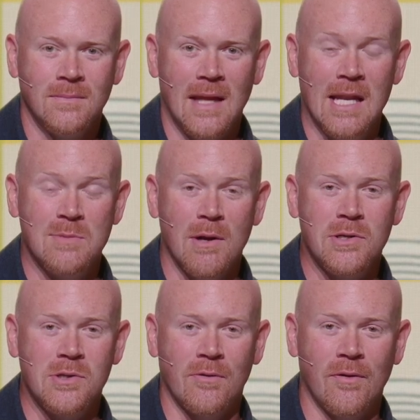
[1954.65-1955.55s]
And as
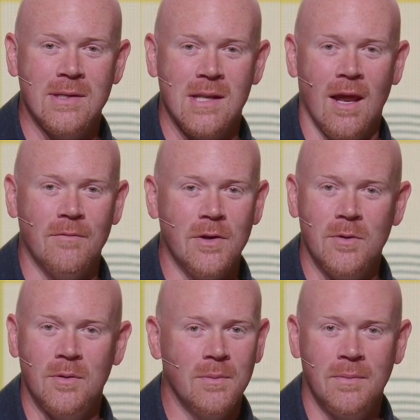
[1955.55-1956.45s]
much as your friends love
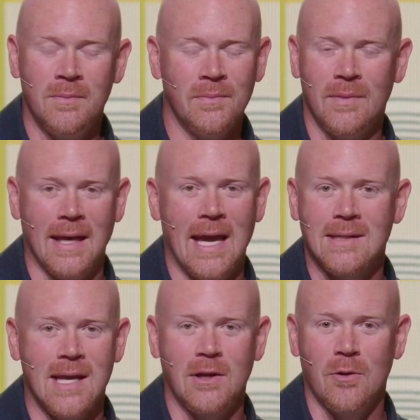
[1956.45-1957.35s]
you, they
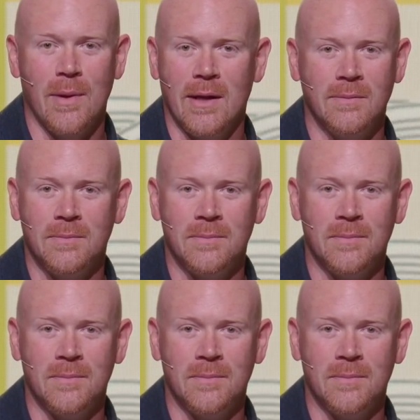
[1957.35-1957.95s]
can't take your pain.